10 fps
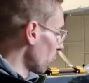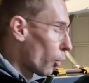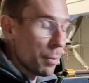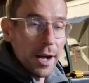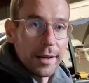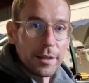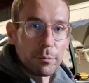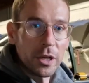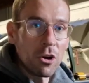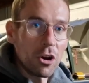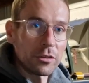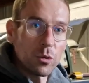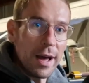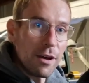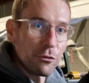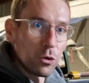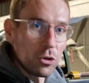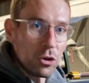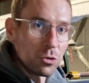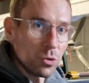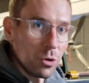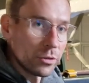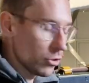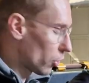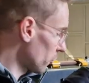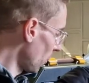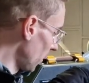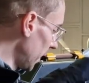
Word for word: Co-pilot because you have full controls also